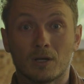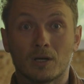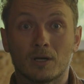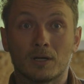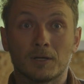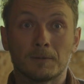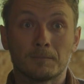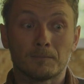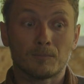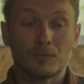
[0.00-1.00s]

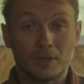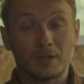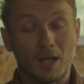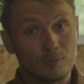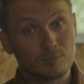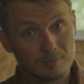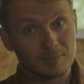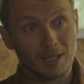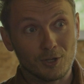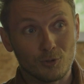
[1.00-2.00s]
I
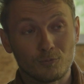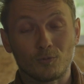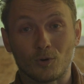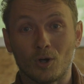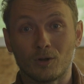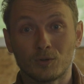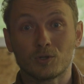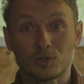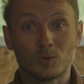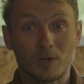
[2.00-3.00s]
thank you for all of
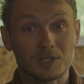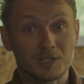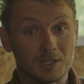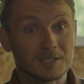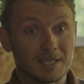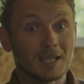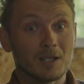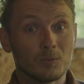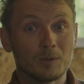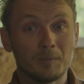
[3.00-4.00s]
those who are still
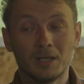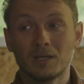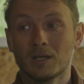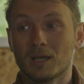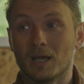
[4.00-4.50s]
sticking with me,